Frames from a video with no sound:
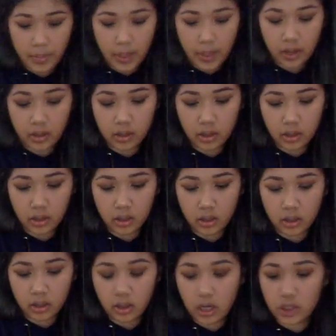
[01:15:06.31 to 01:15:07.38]

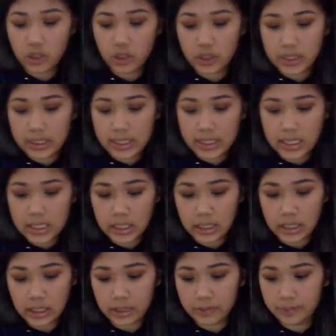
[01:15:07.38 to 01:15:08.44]
better
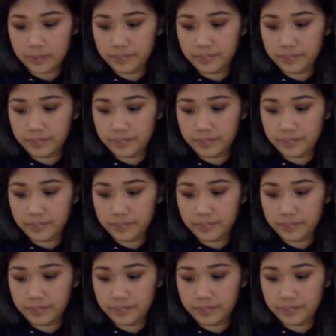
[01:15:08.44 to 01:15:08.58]
understanding.